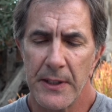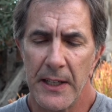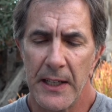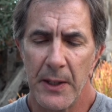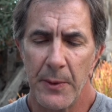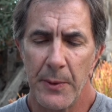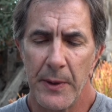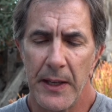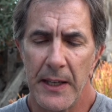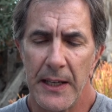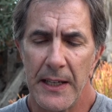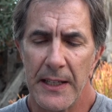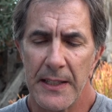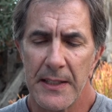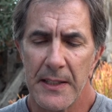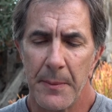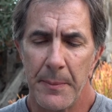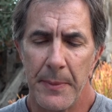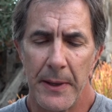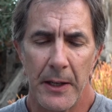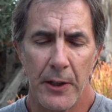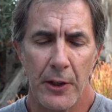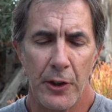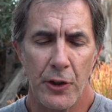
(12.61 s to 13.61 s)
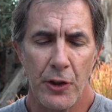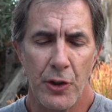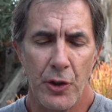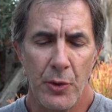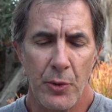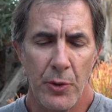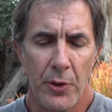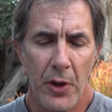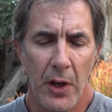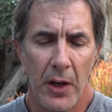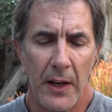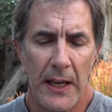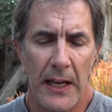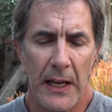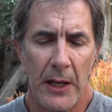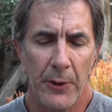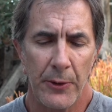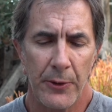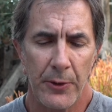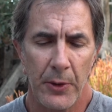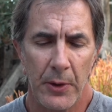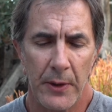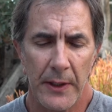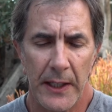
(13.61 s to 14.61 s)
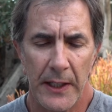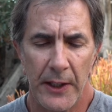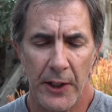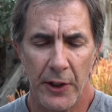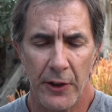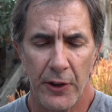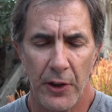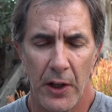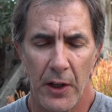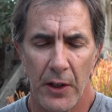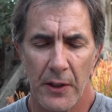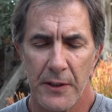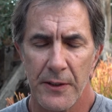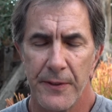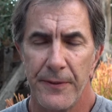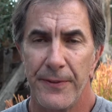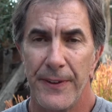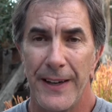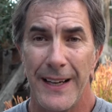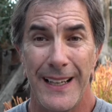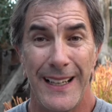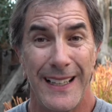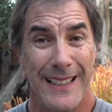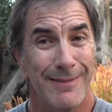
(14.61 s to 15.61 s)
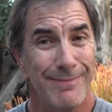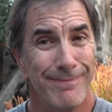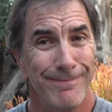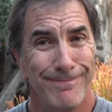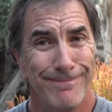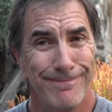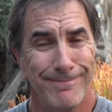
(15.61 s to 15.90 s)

Anyway, it's about a two-dog household and the dogs fighting."